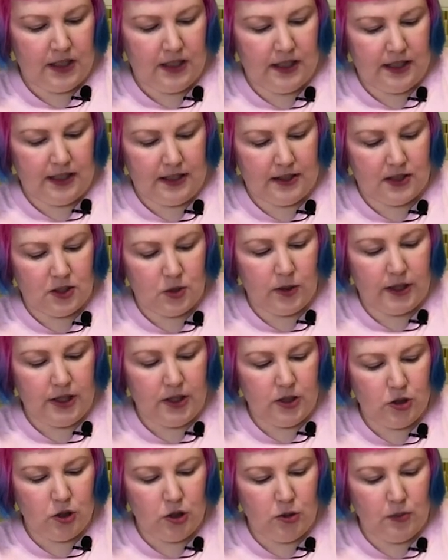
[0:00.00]
it's
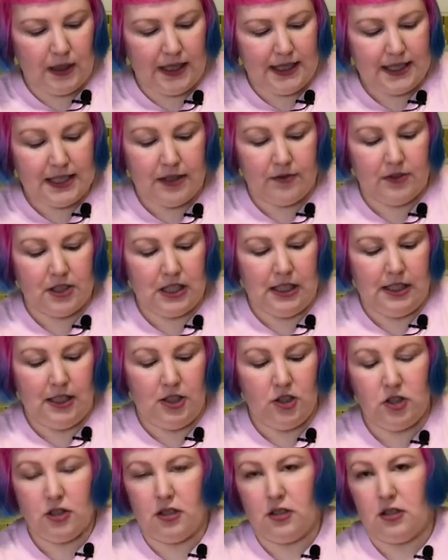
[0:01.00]
22 by 17
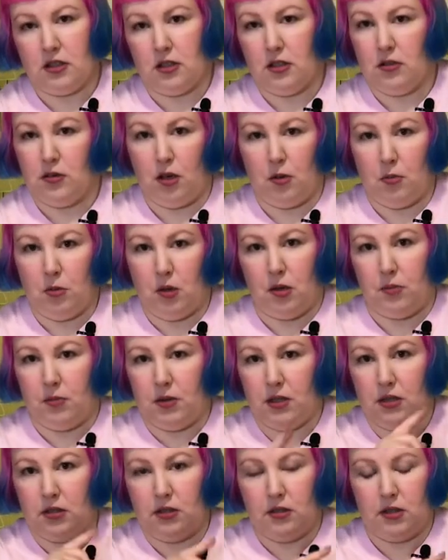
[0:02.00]
inches so I'll pop
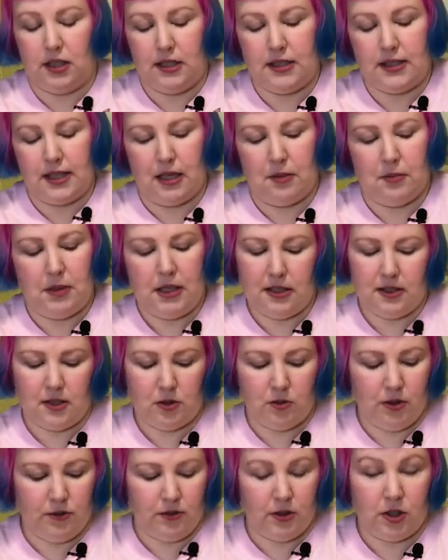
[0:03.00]
the centimeters
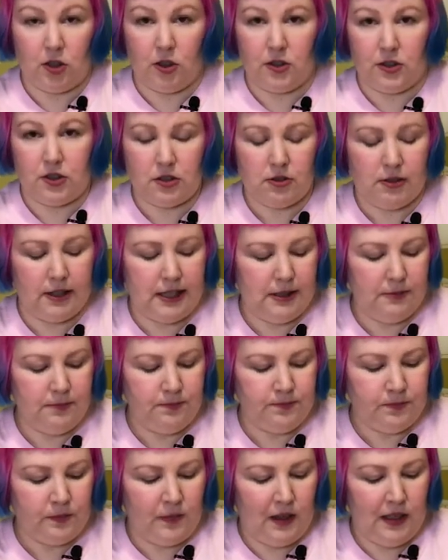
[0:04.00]
equivalent on the screen
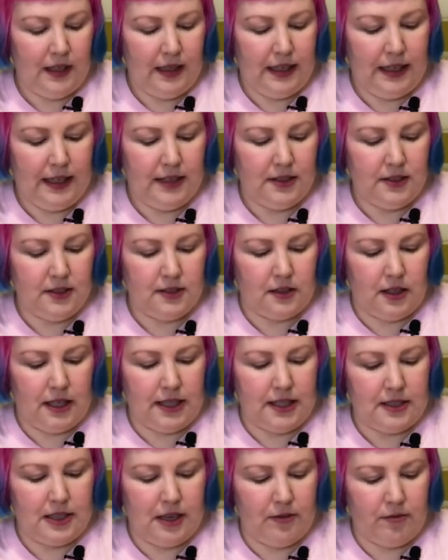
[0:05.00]
and designed
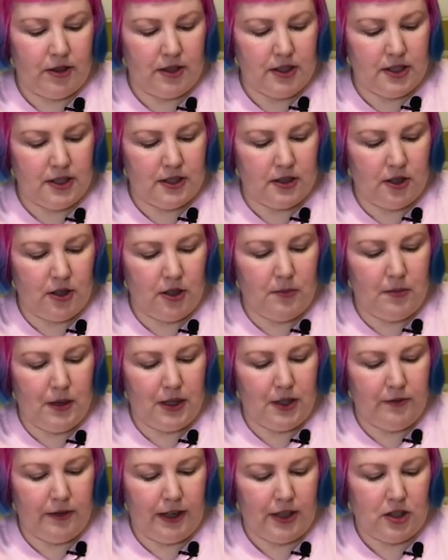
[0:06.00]
in San Francisco
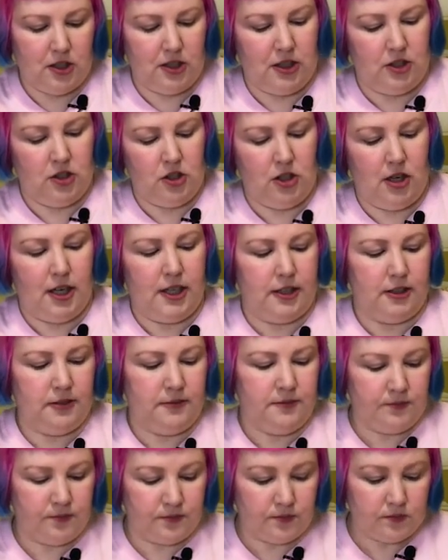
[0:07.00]
manufactured in China
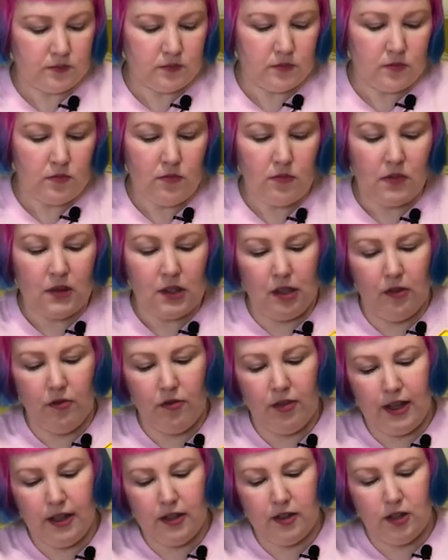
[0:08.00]
and
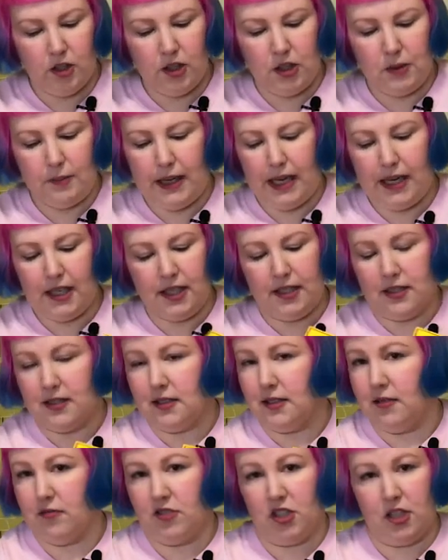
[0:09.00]
then on the back
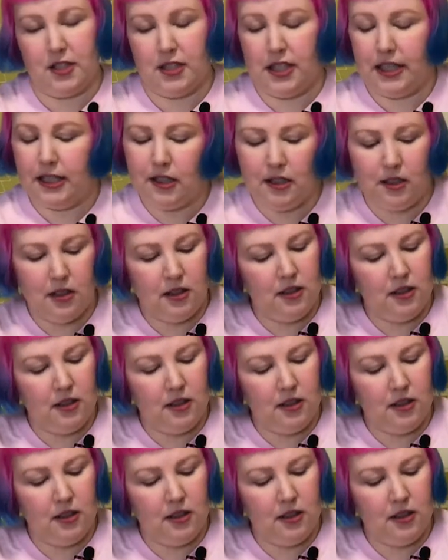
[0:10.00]
it's just like